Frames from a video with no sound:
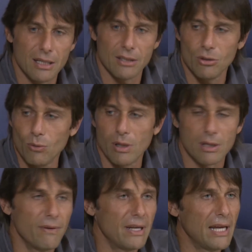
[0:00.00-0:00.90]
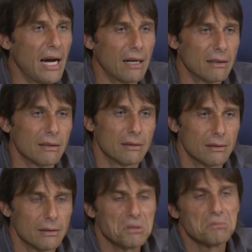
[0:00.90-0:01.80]
you work very hard,
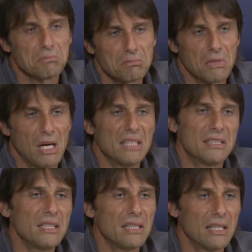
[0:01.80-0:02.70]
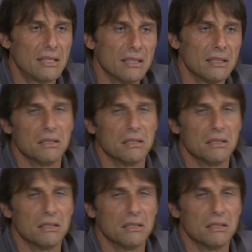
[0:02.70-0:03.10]
I think that